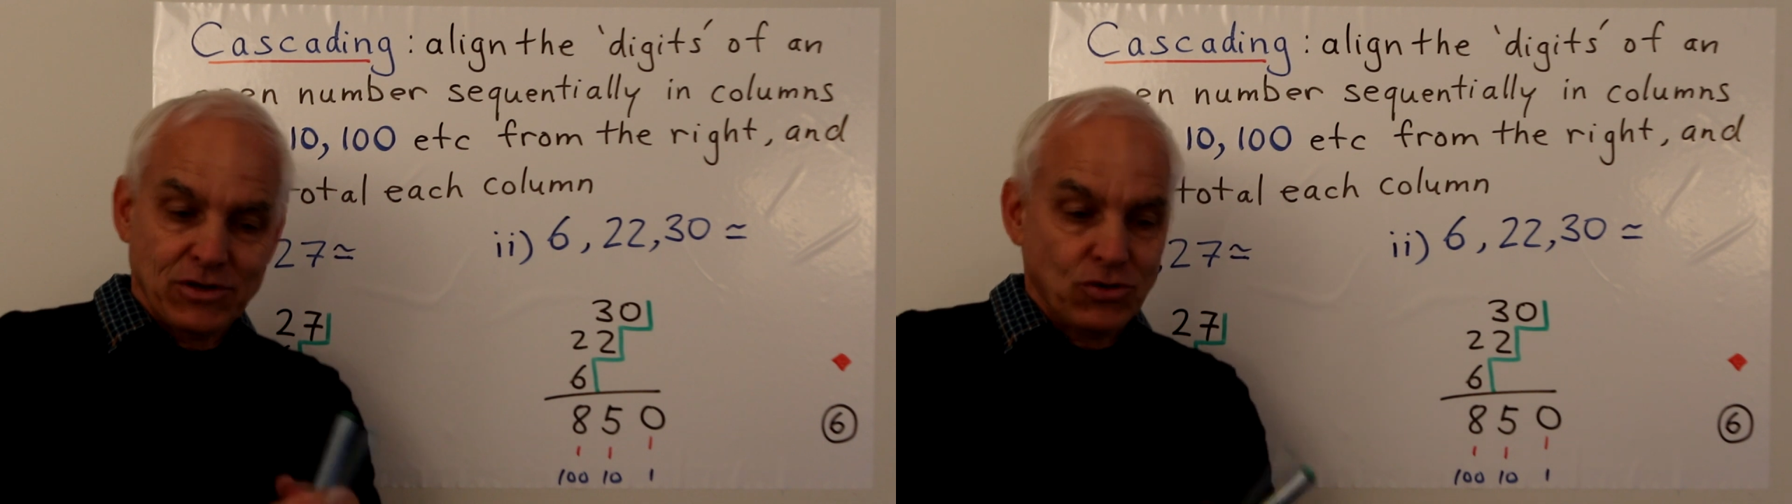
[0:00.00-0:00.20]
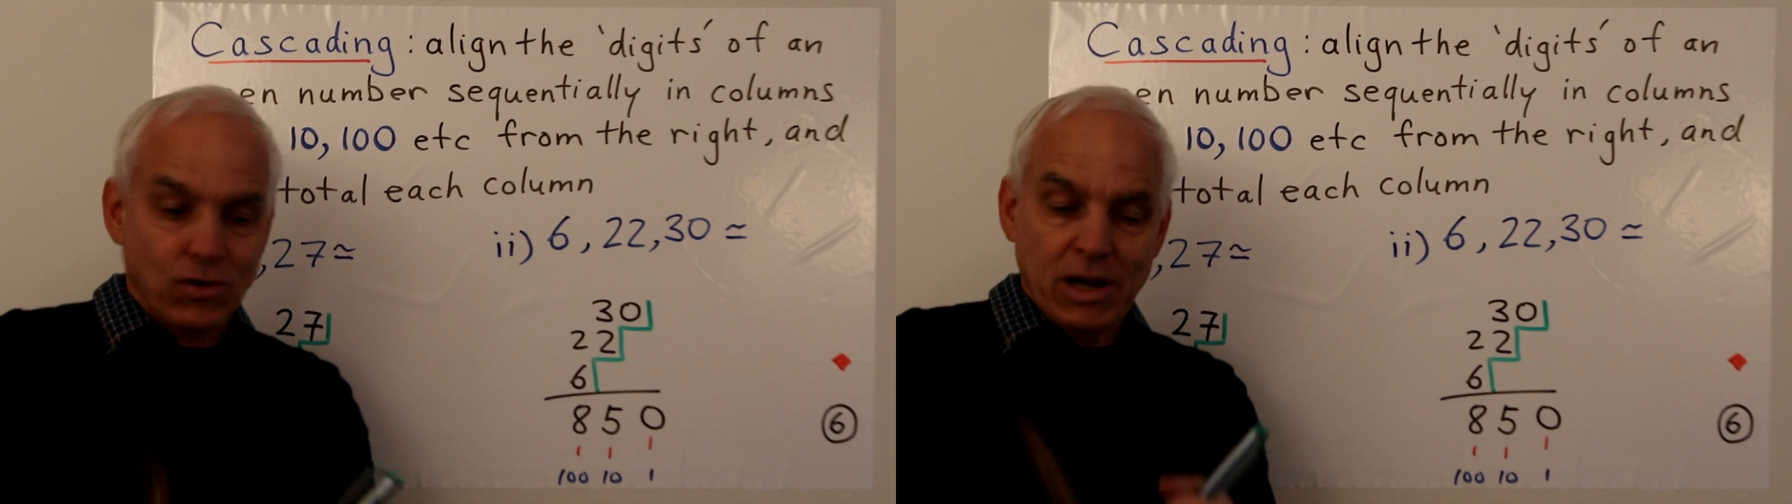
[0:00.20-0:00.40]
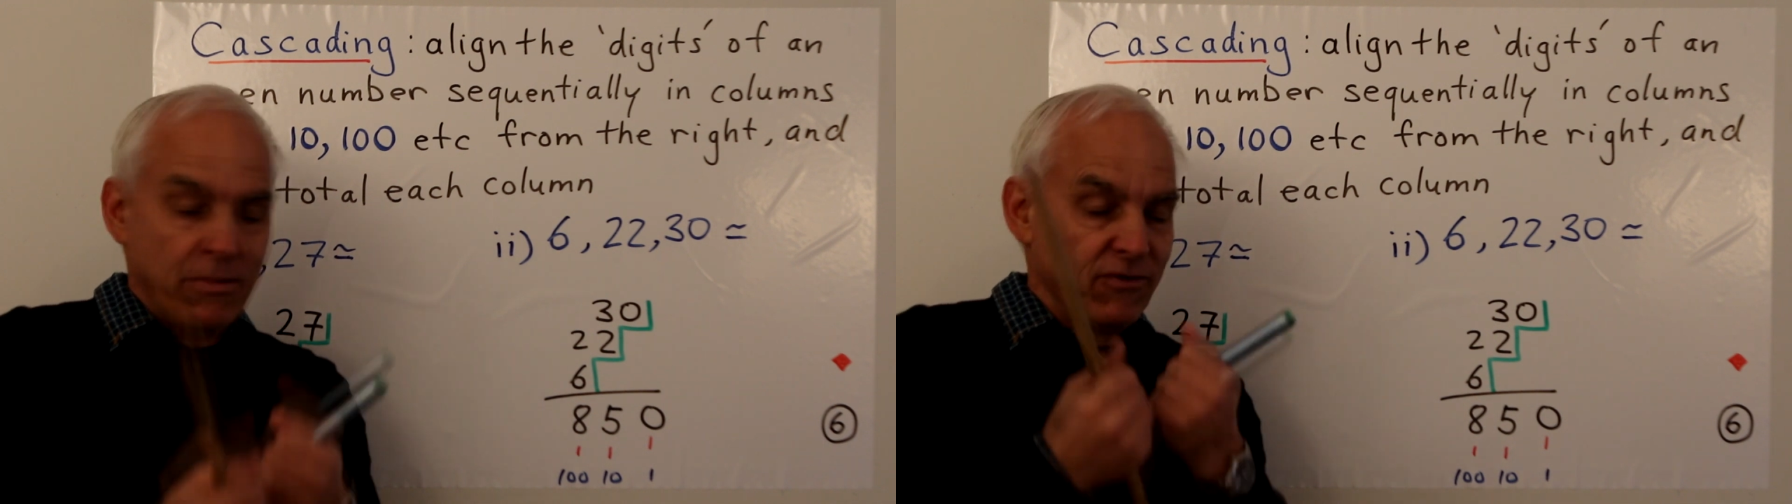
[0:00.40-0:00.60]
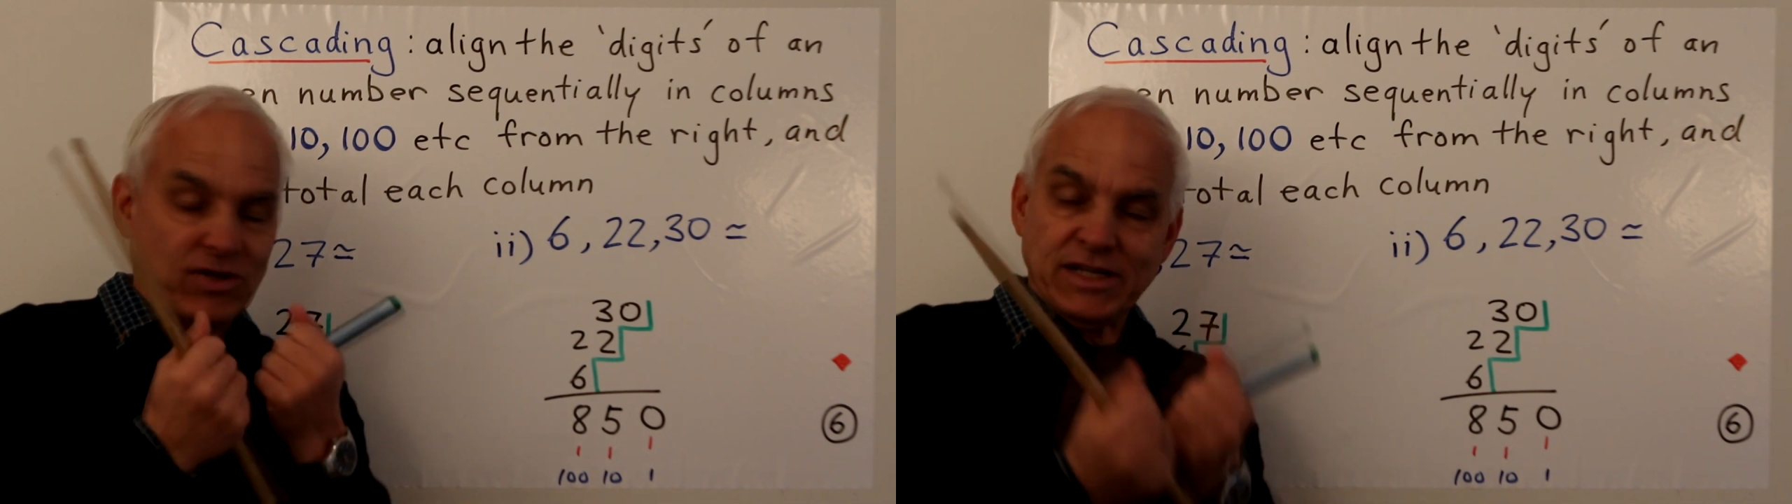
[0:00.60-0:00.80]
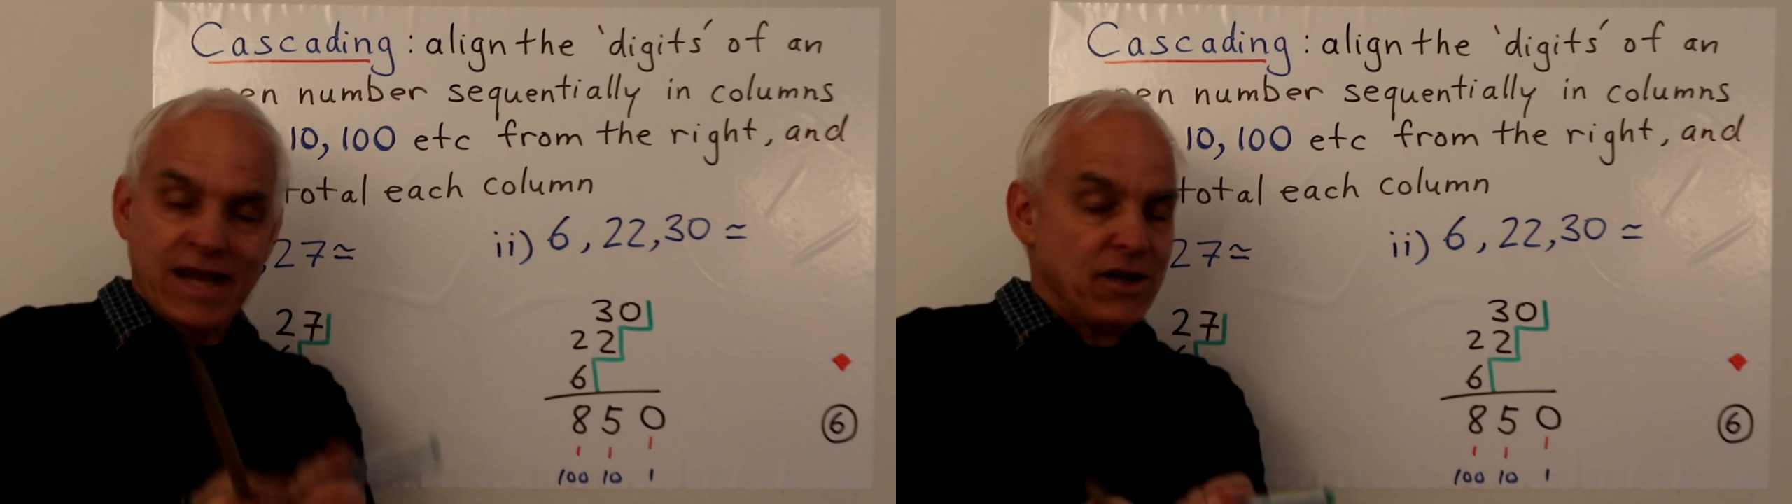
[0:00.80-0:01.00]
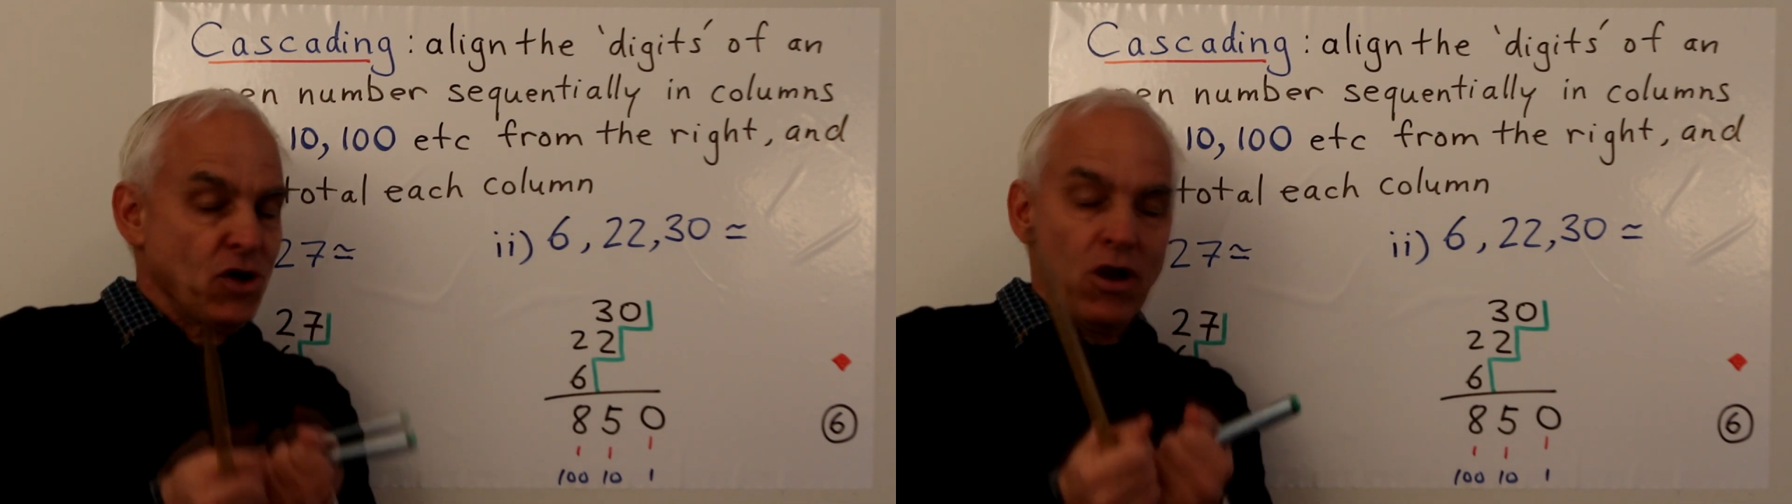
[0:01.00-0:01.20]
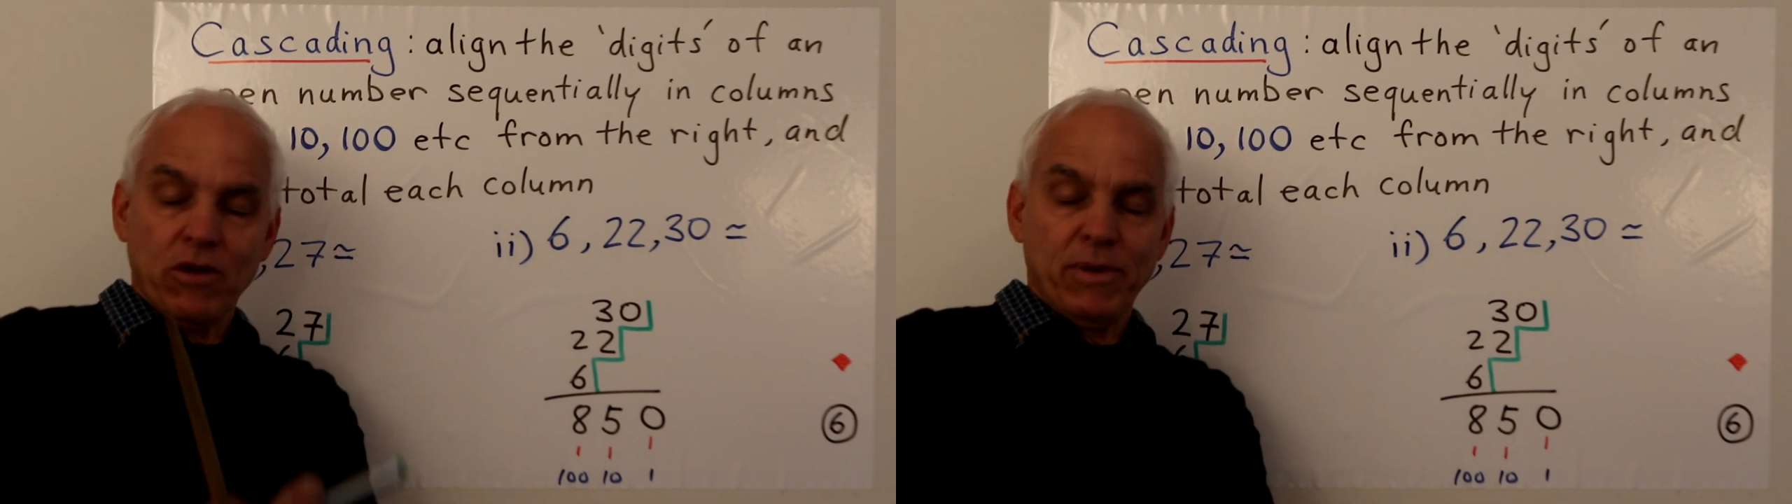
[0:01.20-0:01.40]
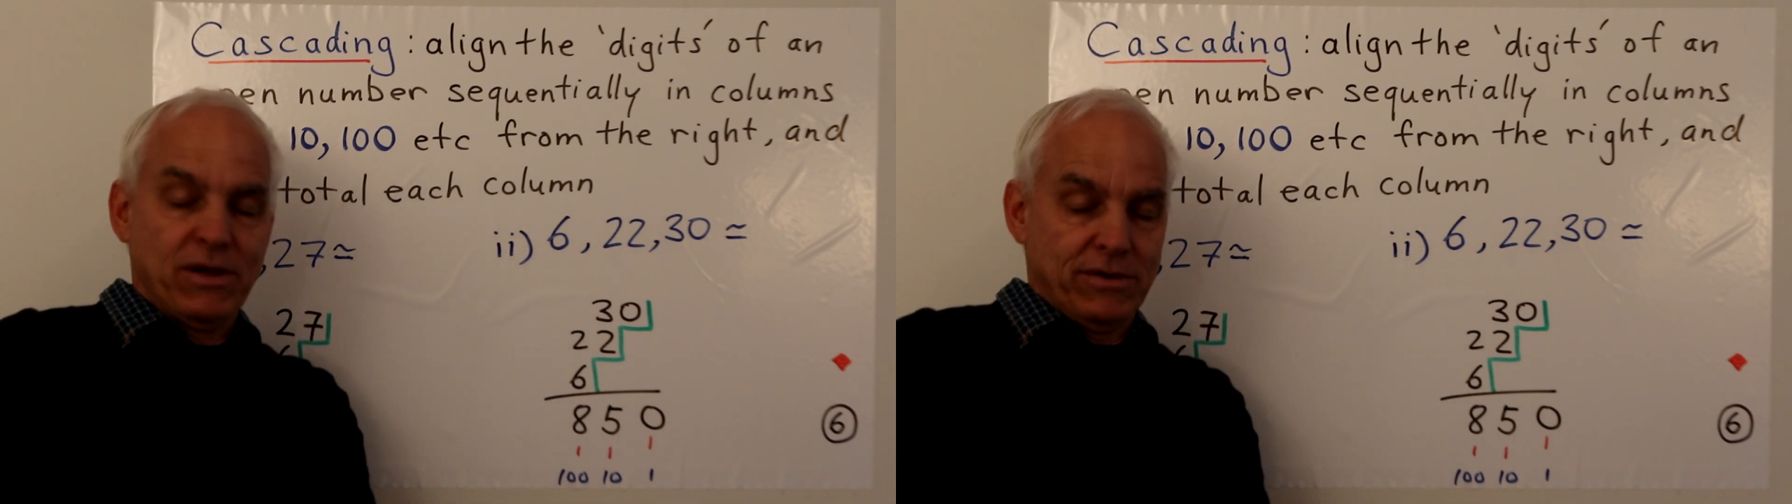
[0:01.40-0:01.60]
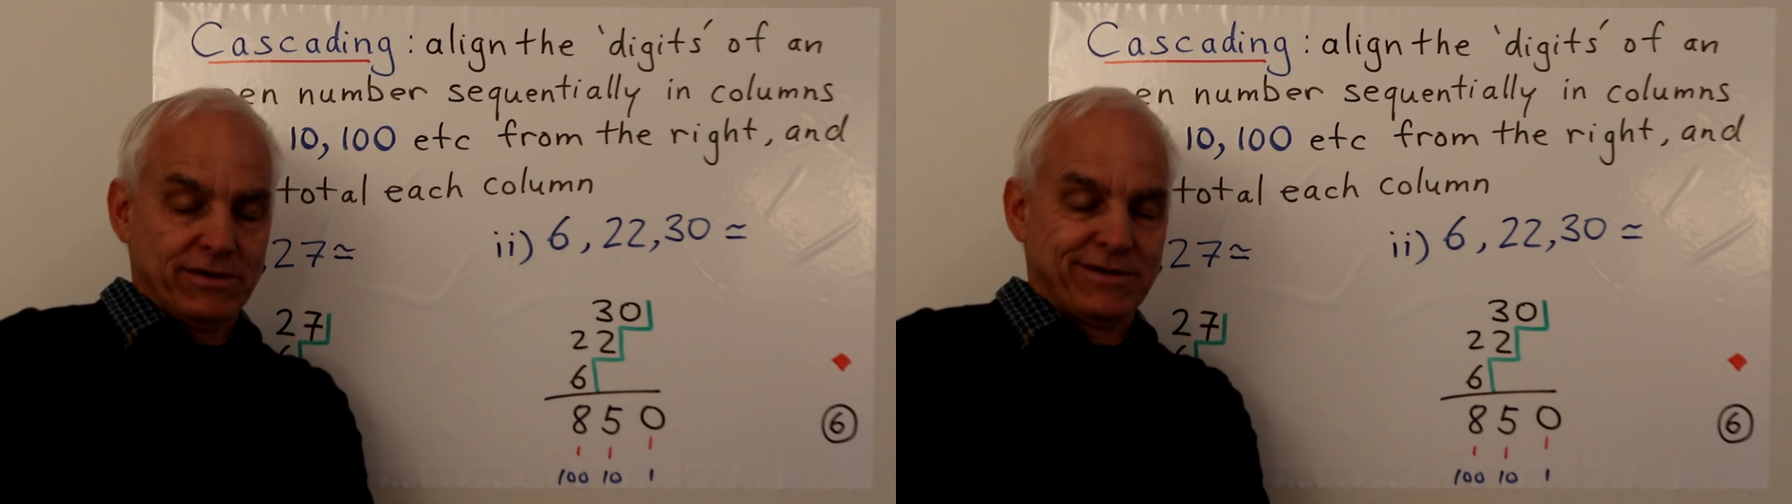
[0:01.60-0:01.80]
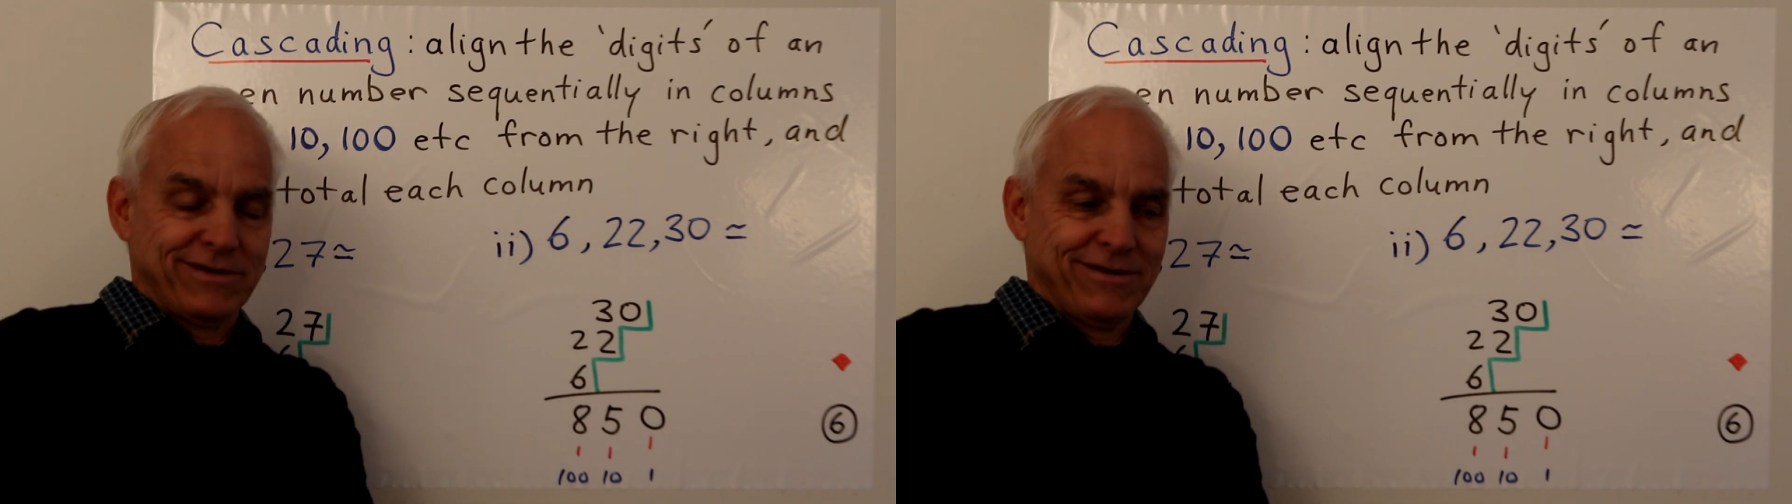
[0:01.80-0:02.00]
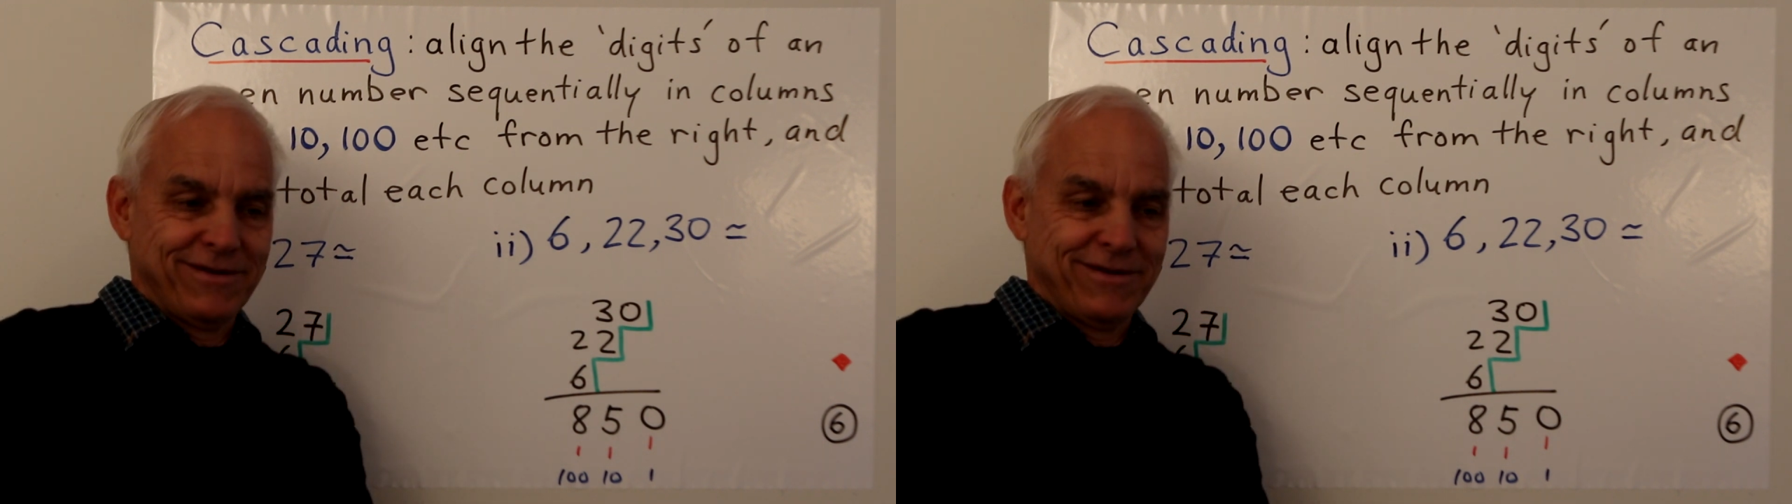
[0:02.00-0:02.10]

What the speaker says: total number of $10 bills.